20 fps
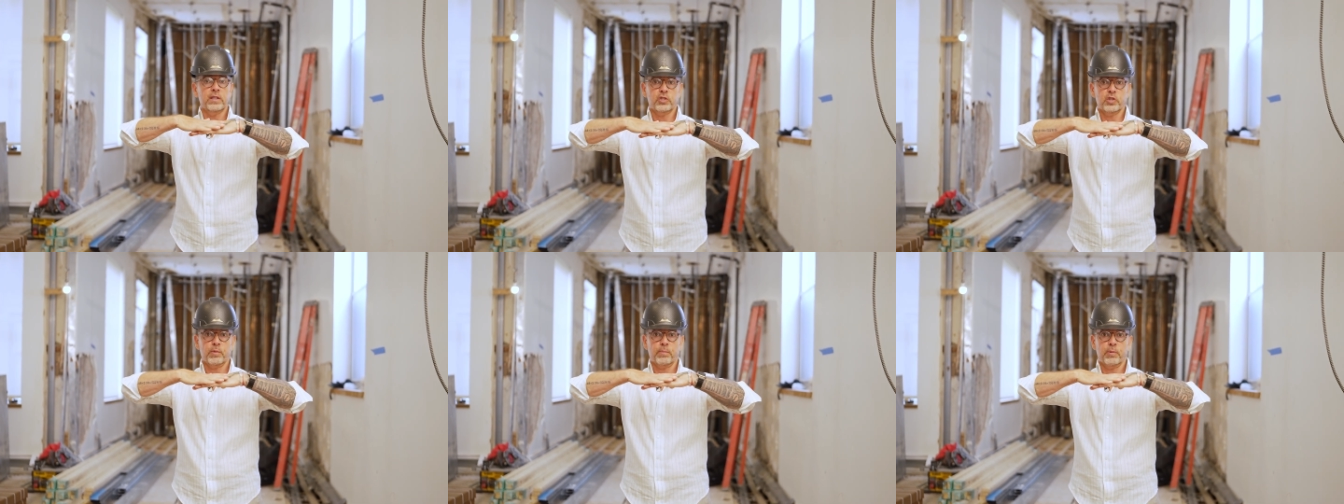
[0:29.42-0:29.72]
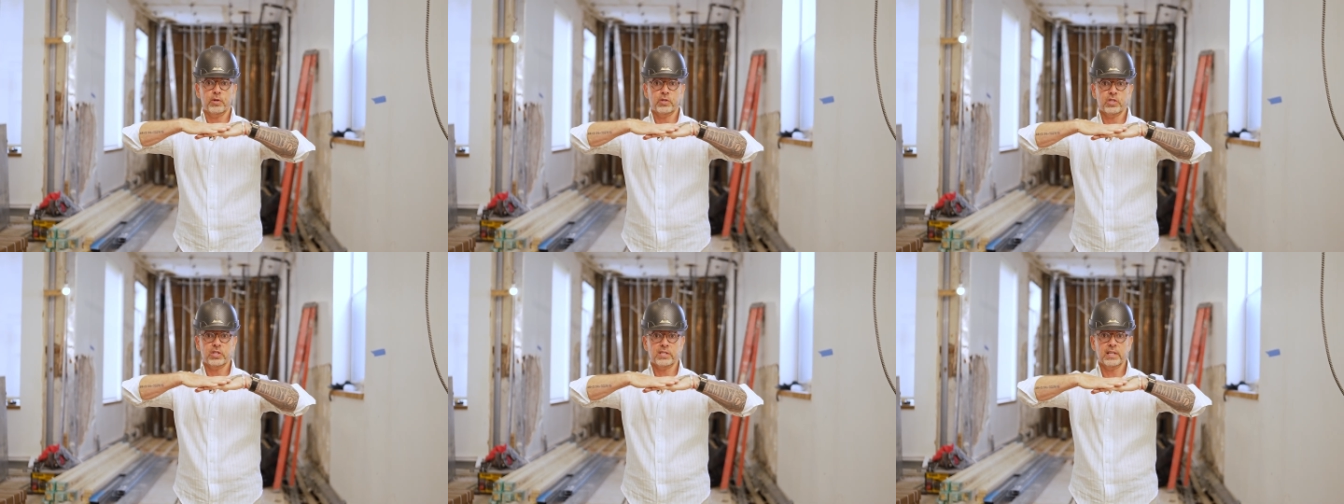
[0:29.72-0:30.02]
that you're
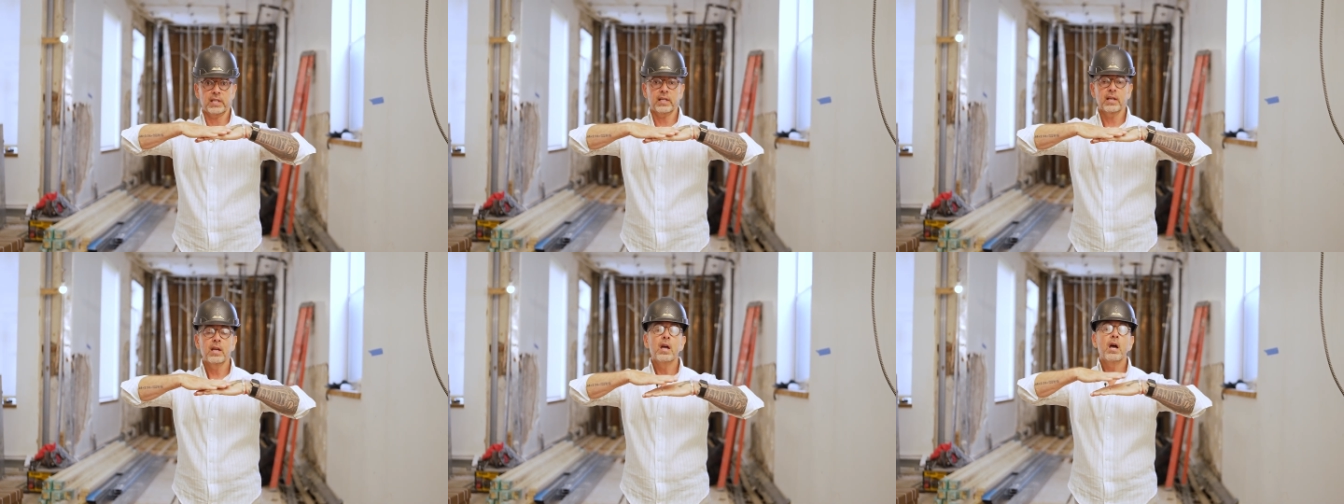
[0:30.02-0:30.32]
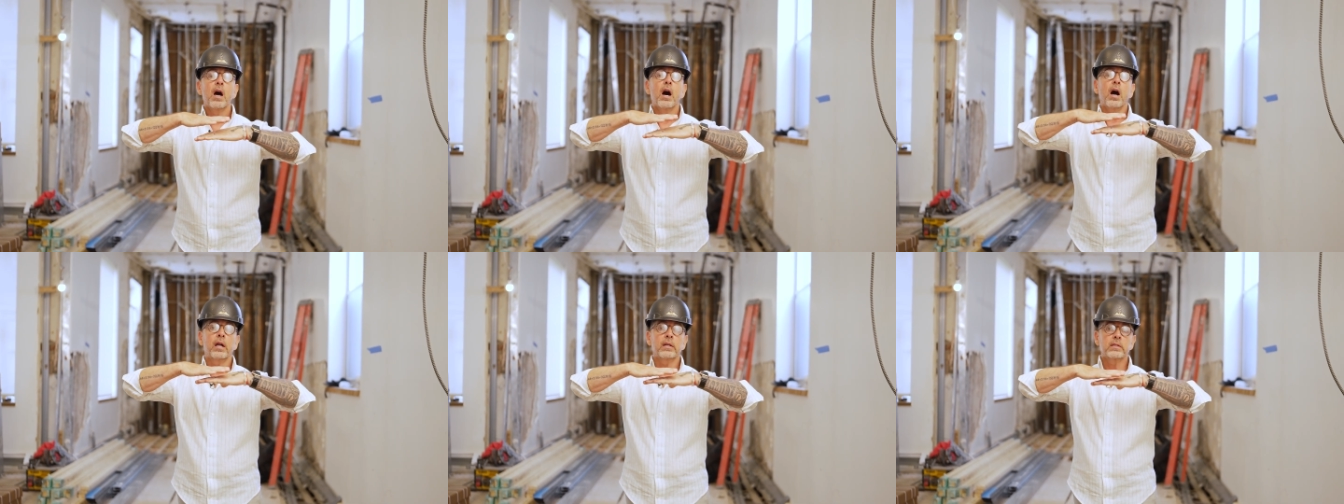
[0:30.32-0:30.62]
purchasing,
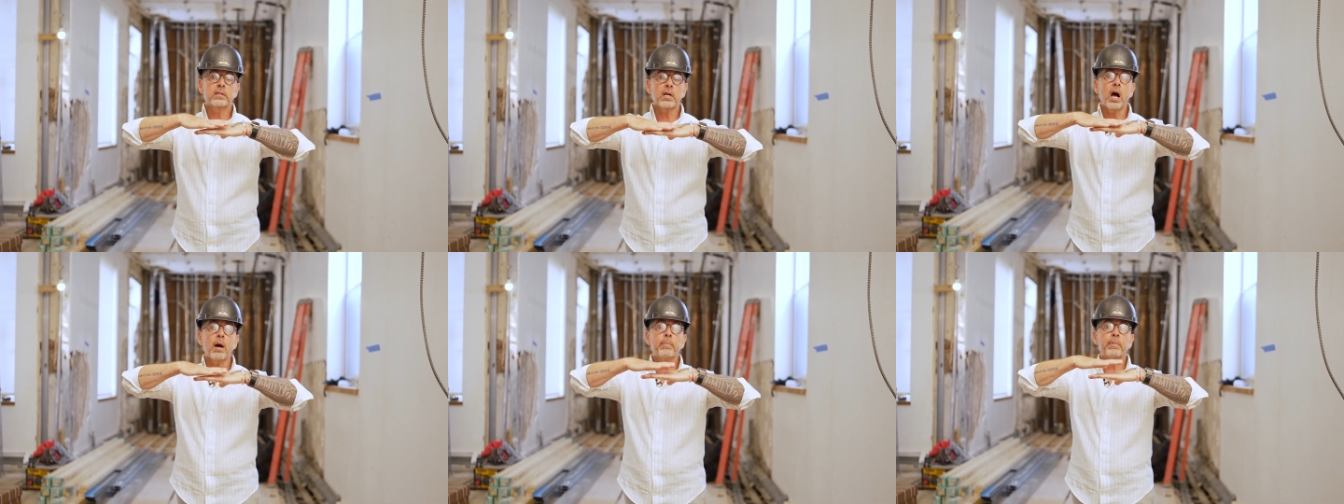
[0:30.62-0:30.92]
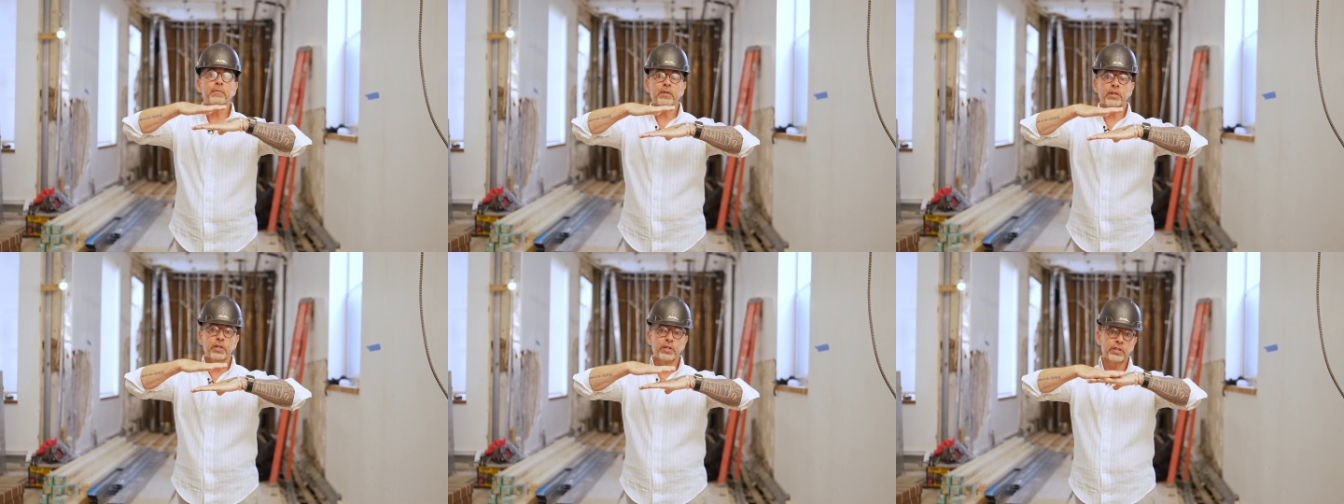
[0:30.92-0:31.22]
on top
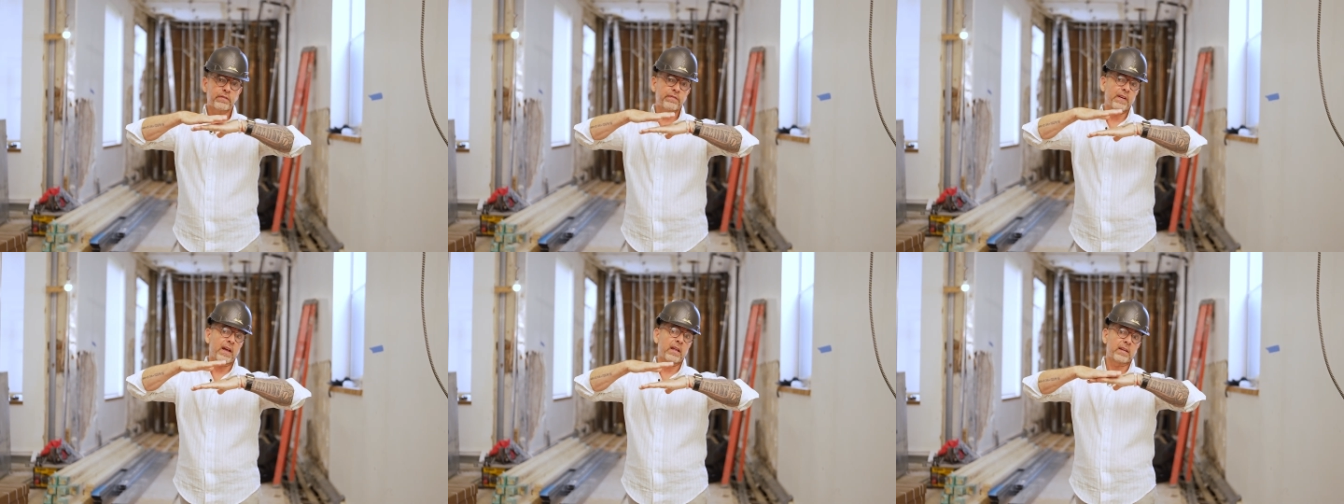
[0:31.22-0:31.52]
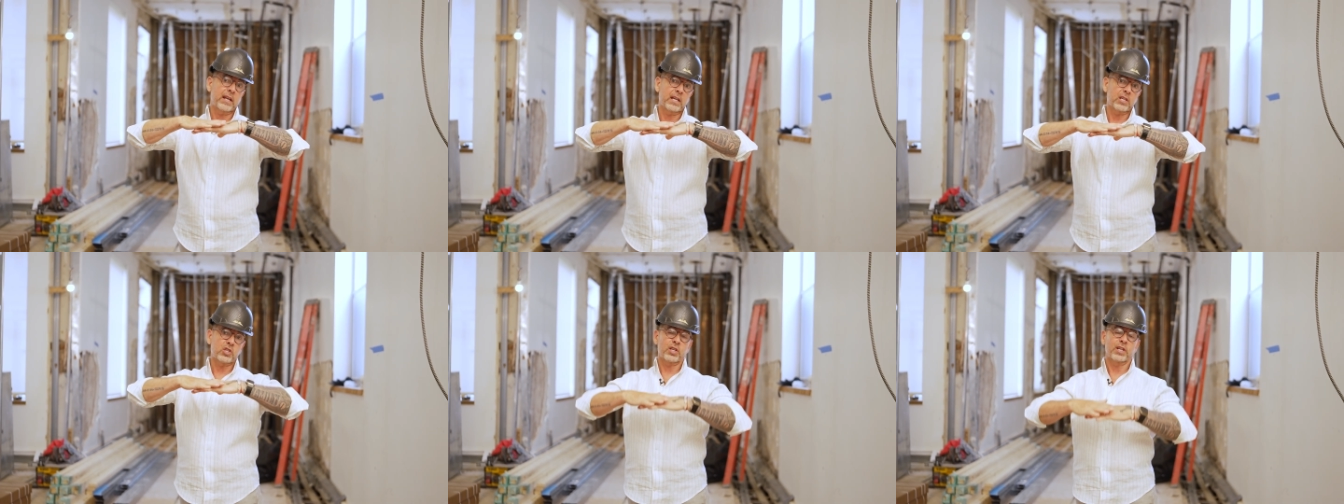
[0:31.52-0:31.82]
of a good
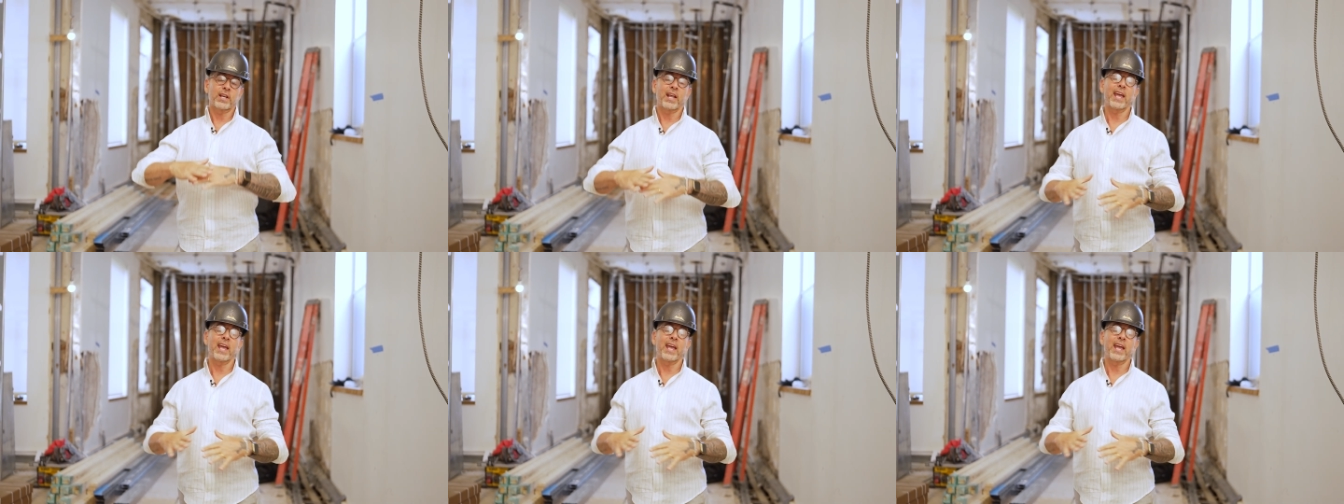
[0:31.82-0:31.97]
foundation.